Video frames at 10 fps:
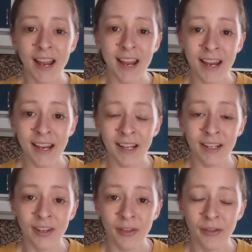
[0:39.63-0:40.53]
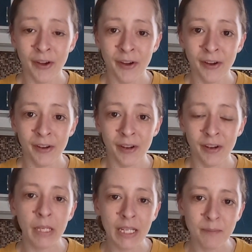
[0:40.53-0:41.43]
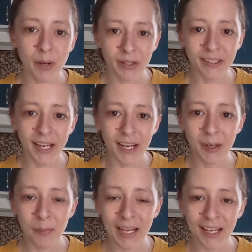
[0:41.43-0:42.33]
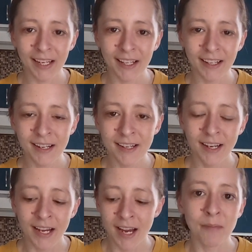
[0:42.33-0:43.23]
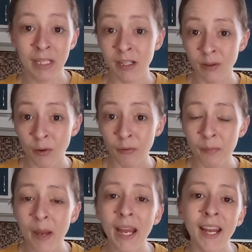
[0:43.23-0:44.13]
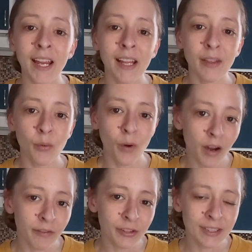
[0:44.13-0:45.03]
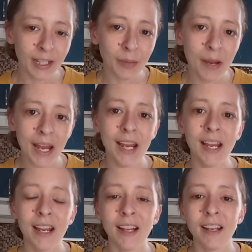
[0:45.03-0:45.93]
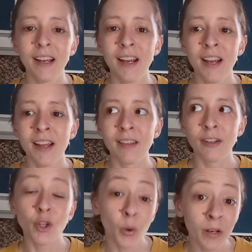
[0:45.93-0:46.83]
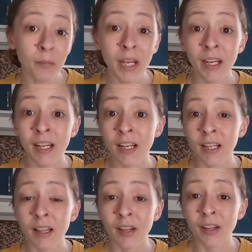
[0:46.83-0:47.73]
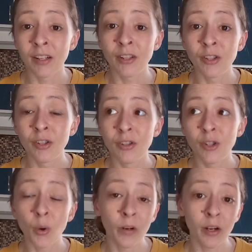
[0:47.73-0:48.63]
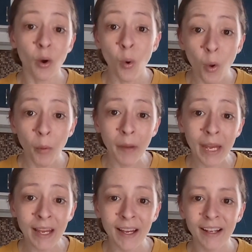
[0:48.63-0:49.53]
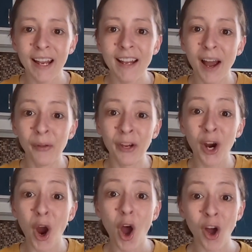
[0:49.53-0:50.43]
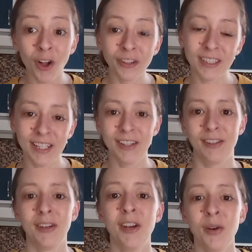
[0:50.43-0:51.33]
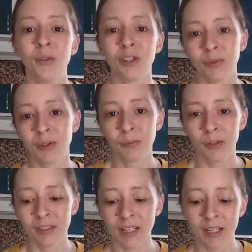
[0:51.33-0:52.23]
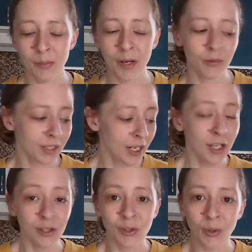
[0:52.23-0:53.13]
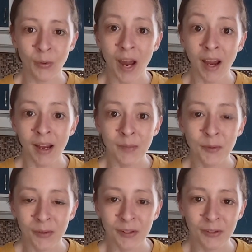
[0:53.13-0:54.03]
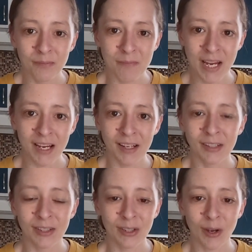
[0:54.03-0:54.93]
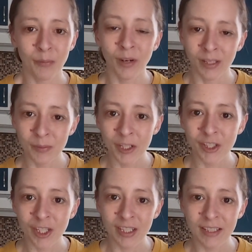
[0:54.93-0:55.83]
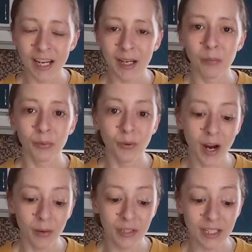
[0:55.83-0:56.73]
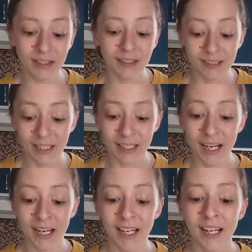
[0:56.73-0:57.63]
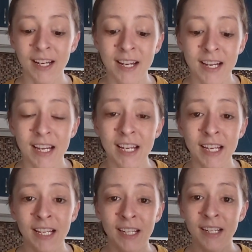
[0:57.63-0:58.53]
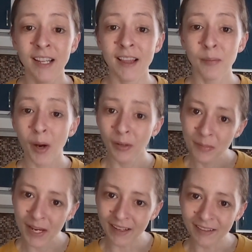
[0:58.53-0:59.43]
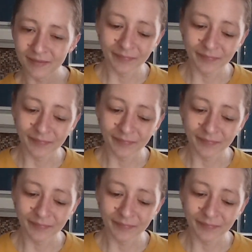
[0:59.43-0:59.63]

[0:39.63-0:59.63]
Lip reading: and the mini bundt cake pan, mini loaf pan, the waffle stick pan, the donut pan, the donut hole pan, and now they're all teal, which I'm super excited about. So I'm going to make some raspberry cheesecake brownies today in the brownie pan.